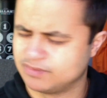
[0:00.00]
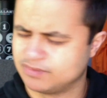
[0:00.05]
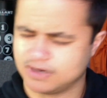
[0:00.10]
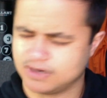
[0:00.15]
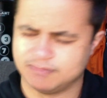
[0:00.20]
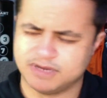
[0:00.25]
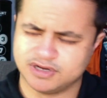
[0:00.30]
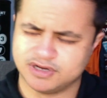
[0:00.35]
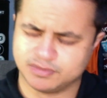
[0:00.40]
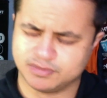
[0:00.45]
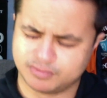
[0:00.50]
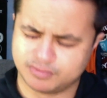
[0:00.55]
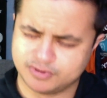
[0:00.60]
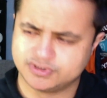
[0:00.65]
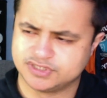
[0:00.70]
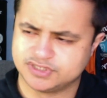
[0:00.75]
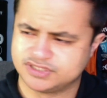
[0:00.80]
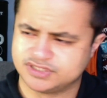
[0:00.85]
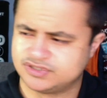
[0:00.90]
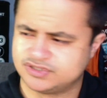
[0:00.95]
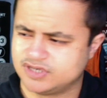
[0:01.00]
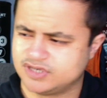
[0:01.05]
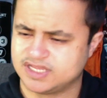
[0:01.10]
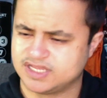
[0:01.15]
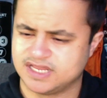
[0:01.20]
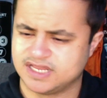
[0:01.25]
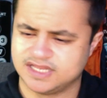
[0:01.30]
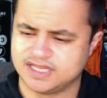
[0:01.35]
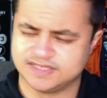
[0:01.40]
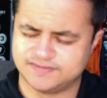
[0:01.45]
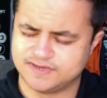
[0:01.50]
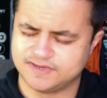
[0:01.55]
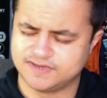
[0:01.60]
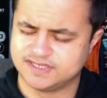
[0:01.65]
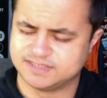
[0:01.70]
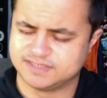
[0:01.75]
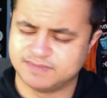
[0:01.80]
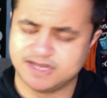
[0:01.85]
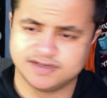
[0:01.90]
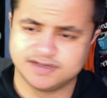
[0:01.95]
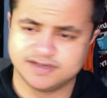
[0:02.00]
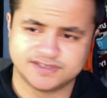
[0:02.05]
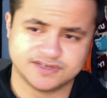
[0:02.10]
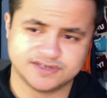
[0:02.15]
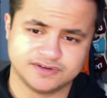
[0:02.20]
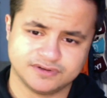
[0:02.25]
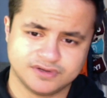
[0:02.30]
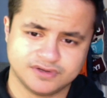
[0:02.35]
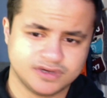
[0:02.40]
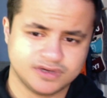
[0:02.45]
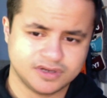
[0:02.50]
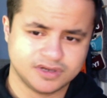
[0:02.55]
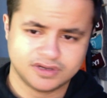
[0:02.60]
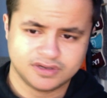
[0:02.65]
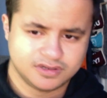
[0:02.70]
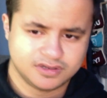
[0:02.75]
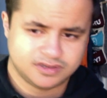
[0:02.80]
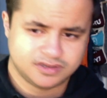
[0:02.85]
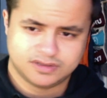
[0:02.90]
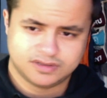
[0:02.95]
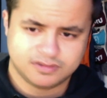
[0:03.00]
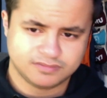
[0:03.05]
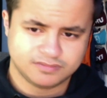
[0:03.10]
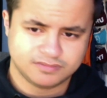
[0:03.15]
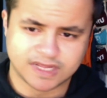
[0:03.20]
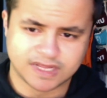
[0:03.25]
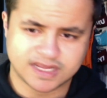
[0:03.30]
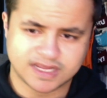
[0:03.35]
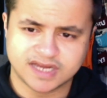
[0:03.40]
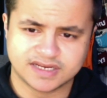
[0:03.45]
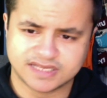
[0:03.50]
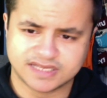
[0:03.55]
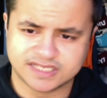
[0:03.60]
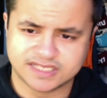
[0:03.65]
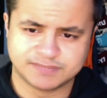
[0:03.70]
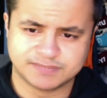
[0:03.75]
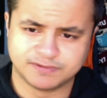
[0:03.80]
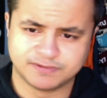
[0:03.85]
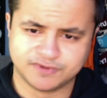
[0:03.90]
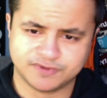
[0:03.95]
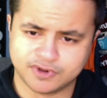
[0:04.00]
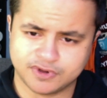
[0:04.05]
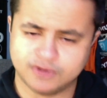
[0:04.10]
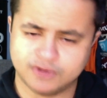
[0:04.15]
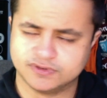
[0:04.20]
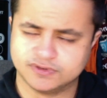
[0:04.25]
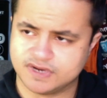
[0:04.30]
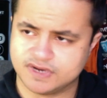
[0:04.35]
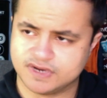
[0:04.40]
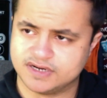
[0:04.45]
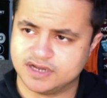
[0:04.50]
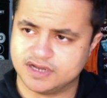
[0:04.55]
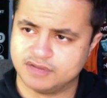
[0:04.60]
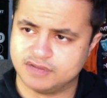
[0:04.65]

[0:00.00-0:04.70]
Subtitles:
Amanda Brozier's trying to get his fitness back. So they're kind of desperate for goals right now.